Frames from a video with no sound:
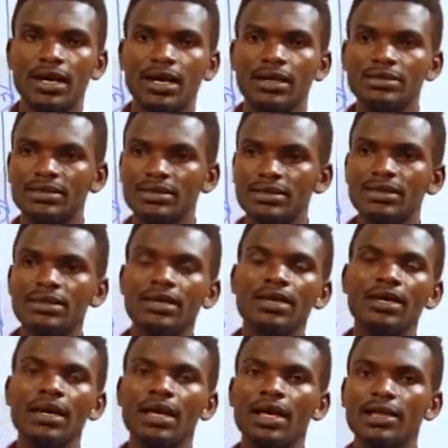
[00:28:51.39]
Until
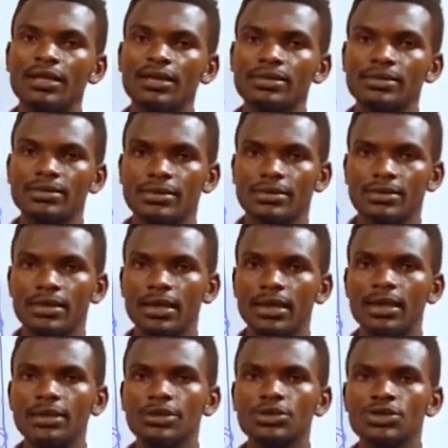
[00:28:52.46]
there, this is the
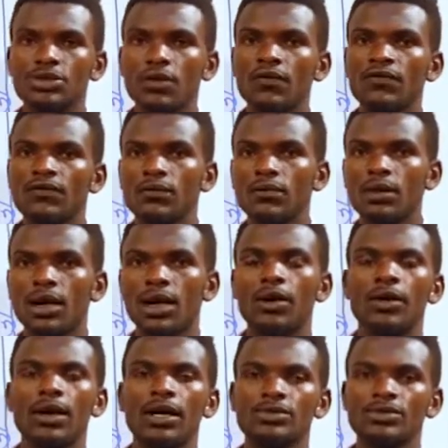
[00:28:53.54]
end of
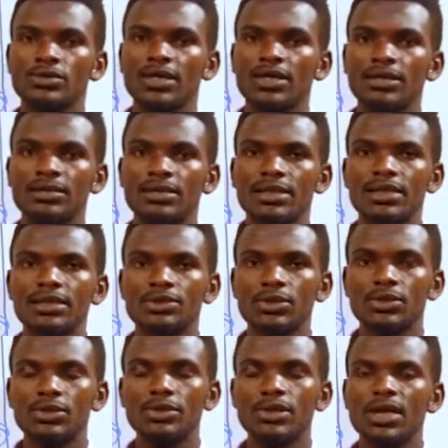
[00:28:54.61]
our today's
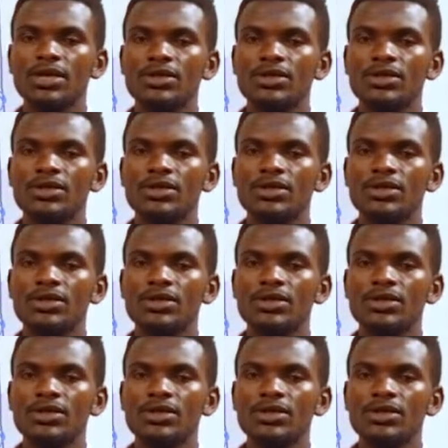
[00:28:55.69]
lesson.